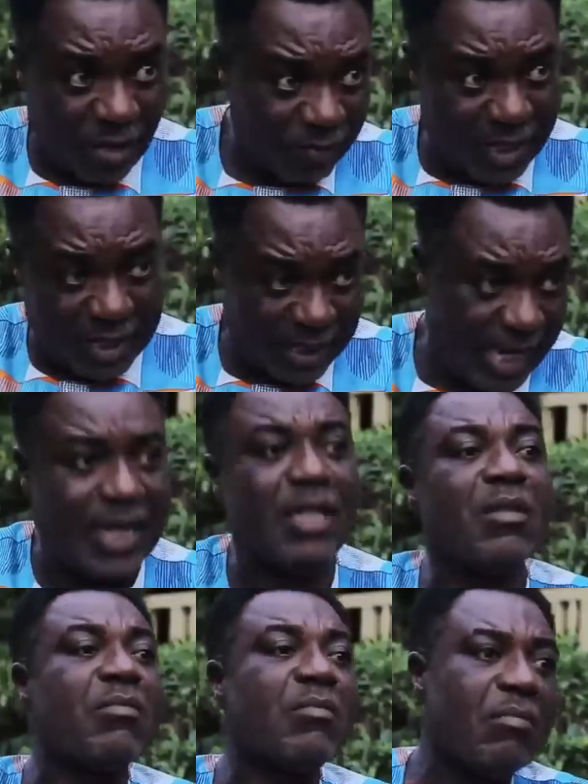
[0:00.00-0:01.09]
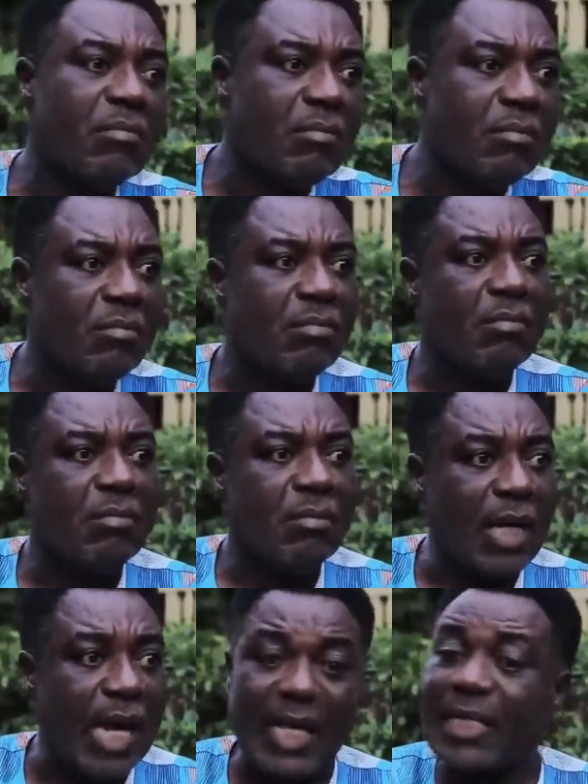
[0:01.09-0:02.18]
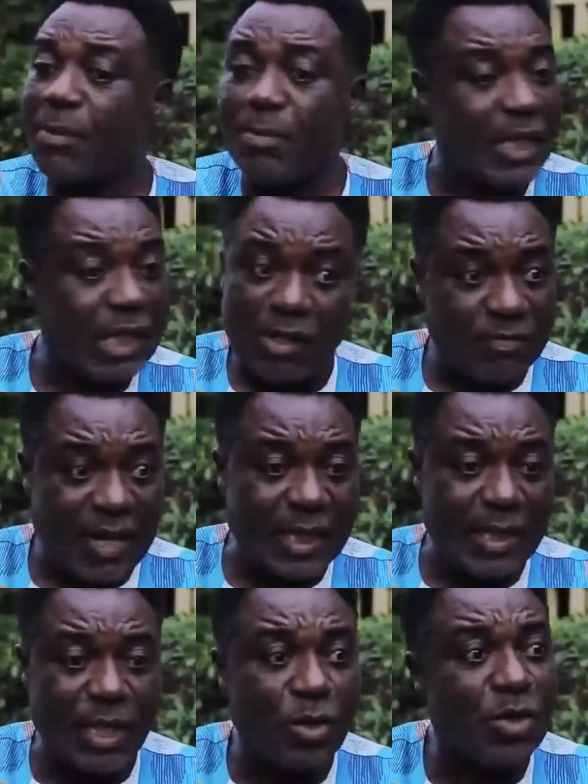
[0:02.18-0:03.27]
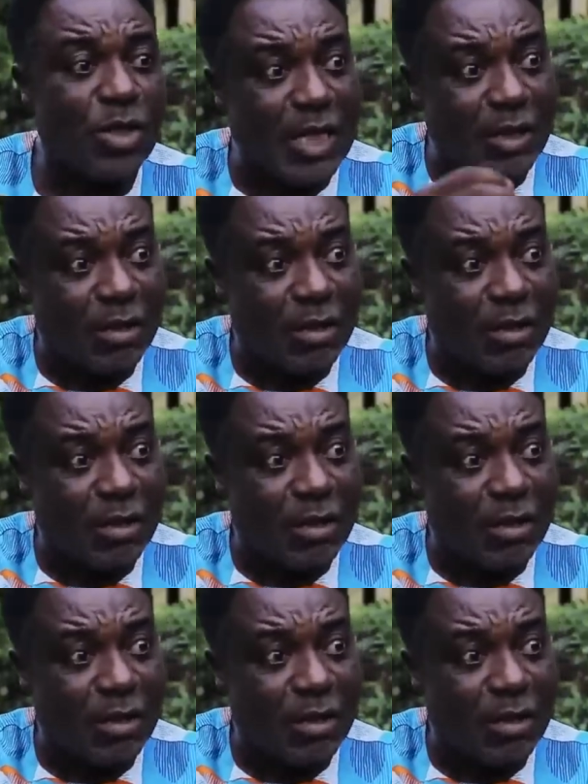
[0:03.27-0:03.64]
minister of ASEAN. As a matter of fact, the